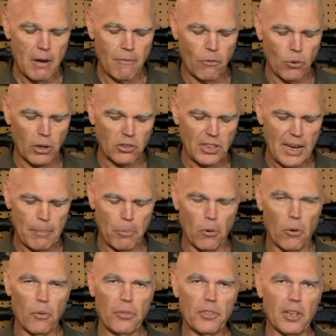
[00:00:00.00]
For
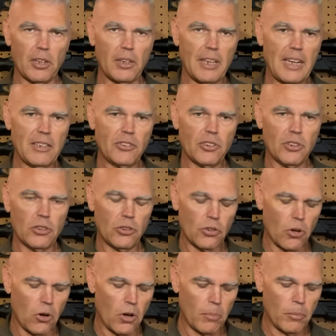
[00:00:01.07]
example, the
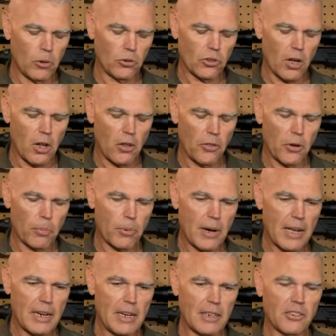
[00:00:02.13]
lenses on most all of their
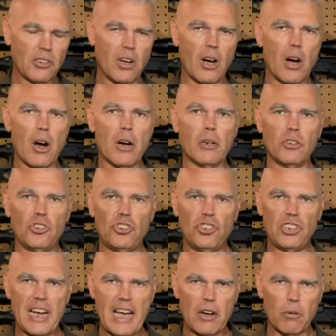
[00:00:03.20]
products are
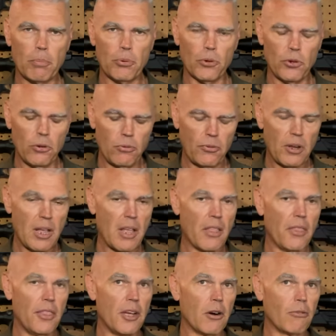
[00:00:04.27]
shatterproof,
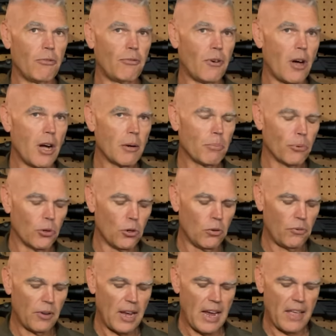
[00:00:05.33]
they're fog
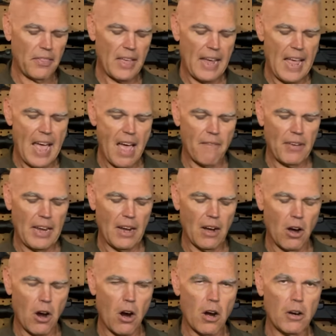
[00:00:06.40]
proof and they have a
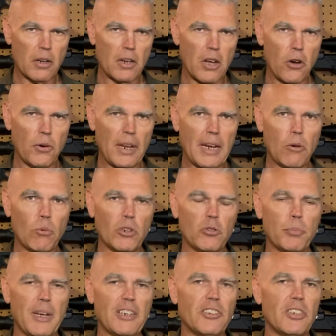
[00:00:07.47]
hard coating
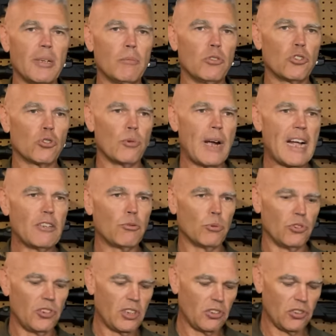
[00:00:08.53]
which makes them scratch
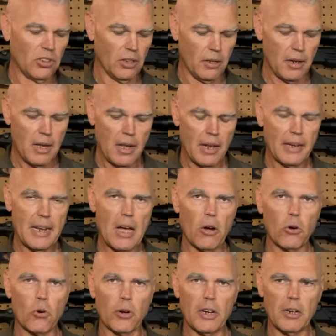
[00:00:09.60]
resistant. Now,
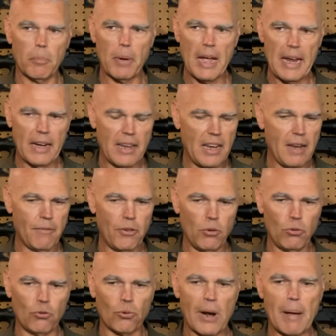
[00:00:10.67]
according to Mike, if
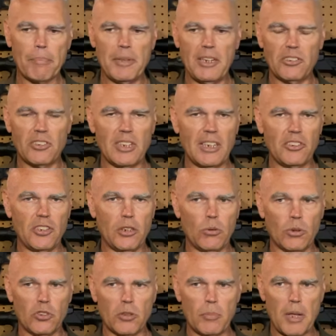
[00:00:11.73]
you drop these things
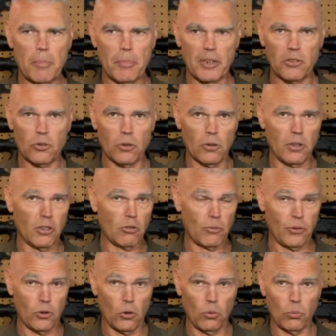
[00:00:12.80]
into a cement mixer that's
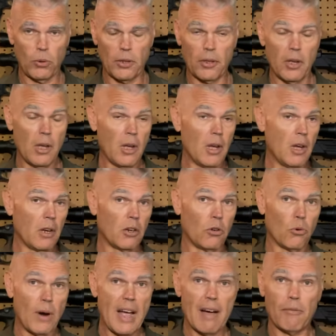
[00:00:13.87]
filled with
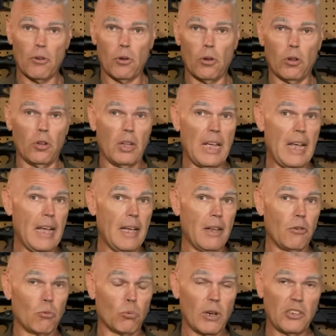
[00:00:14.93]
gravel
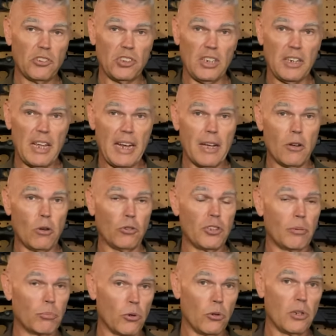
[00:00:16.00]
and rusty
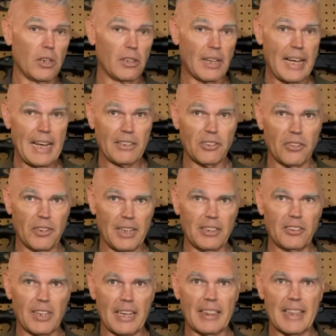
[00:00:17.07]
nails and broken glass and
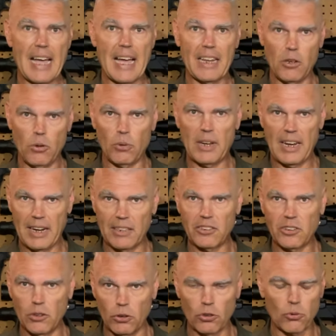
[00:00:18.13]
things like that, you can
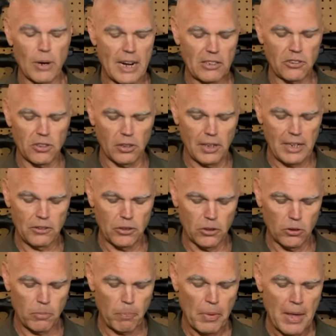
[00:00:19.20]
still scratch the
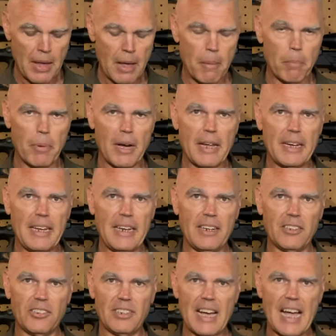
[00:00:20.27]
lenses, but it
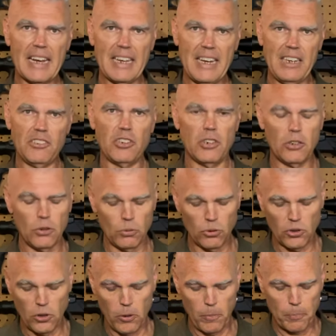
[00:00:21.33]
is not easy to do
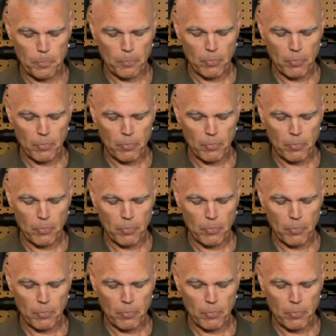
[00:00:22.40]
so.